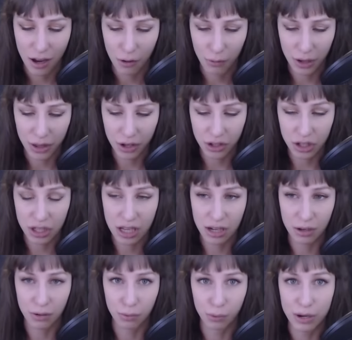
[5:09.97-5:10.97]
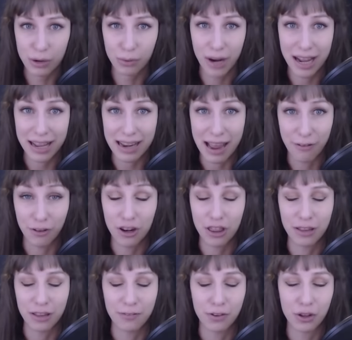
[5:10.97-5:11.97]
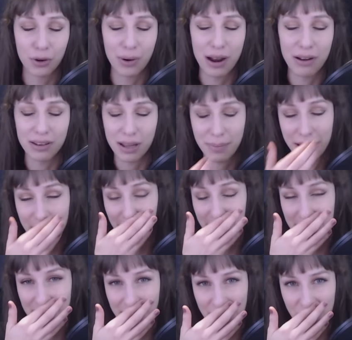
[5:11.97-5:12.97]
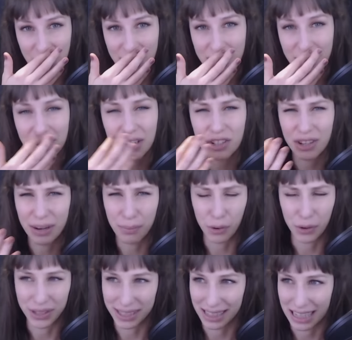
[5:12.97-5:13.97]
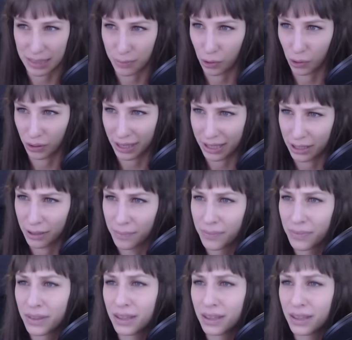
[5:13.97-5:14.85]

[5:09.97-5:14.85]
when they're just going to rewrite everything from the ground up anyways in Legion. So I'm going to try multi-class more later.